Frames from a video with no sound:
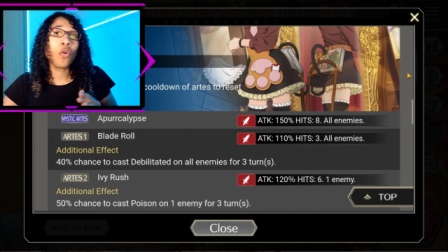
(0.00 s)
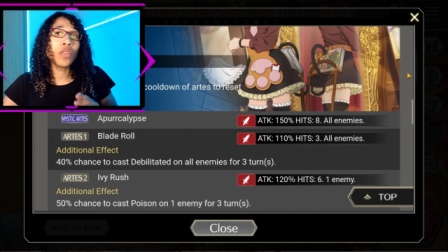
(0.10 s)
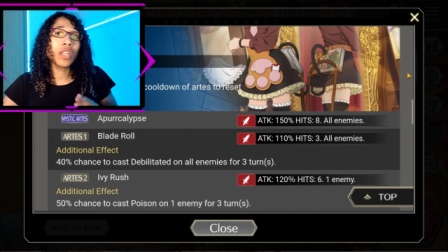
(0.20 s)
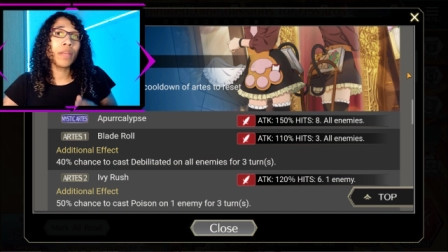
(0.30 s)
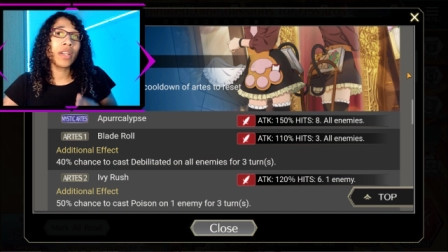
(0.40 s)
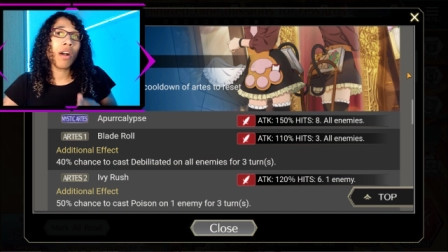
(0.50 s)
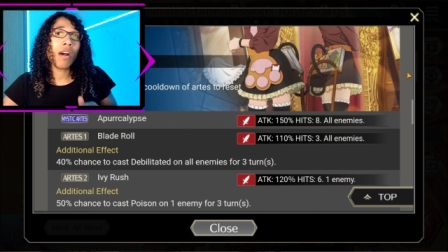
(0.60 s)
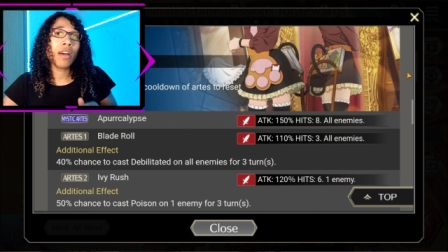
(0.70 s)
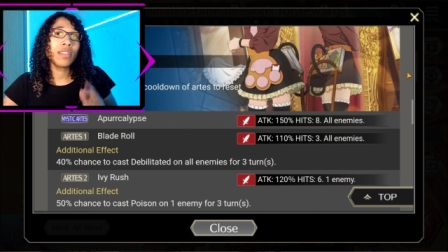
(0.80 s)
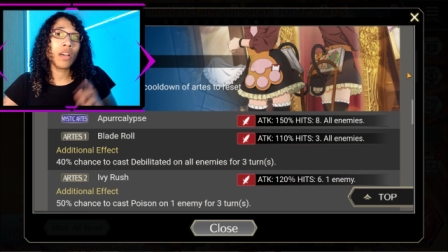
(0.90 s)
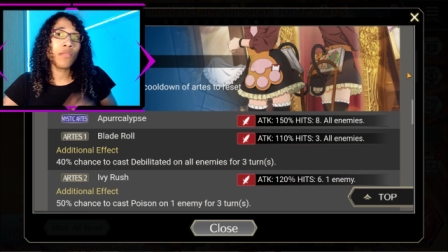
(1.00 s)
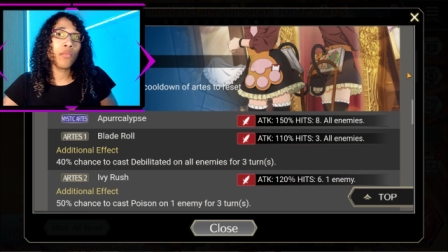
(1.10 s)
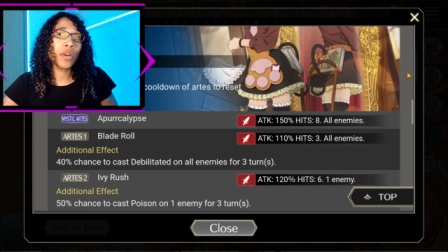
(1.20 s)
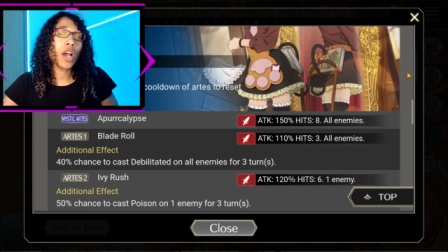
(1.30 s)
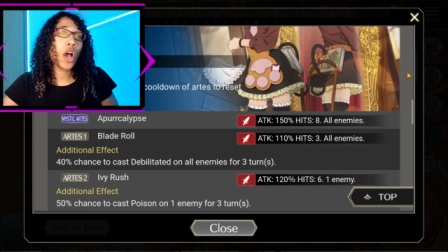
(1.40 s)
overlimit cost
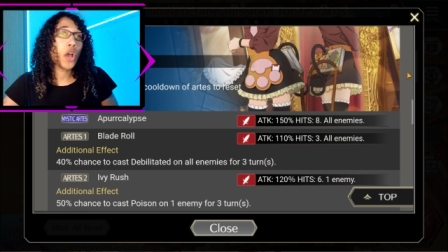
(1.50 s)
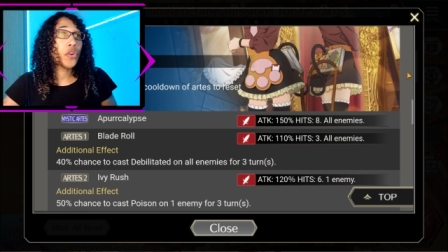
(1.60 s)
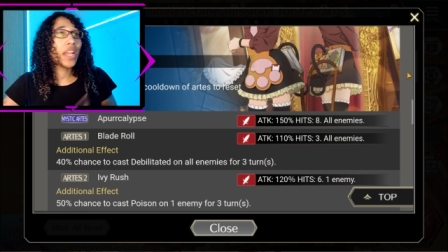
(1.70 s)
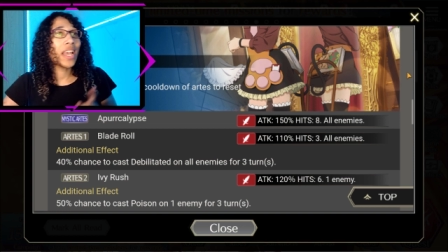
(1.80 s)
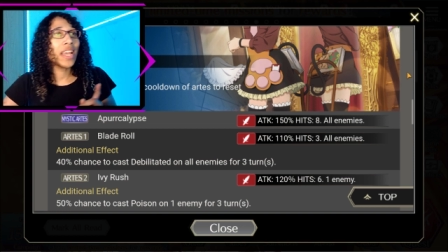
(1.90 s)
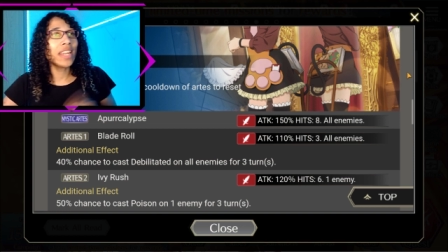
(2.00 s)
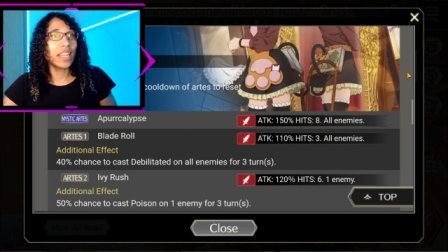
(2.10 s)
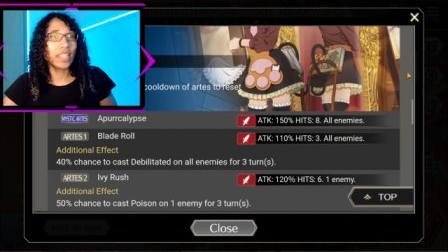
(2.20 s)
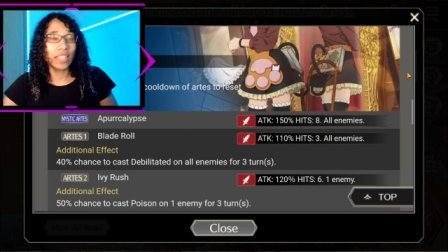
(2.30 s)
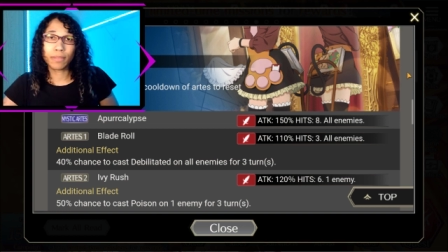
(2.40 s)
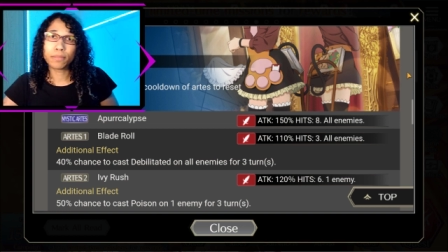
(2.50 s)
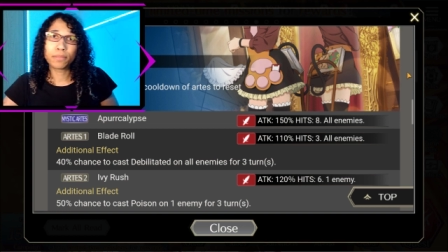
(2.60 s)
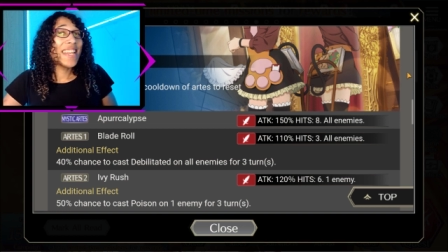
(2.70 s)
of 190.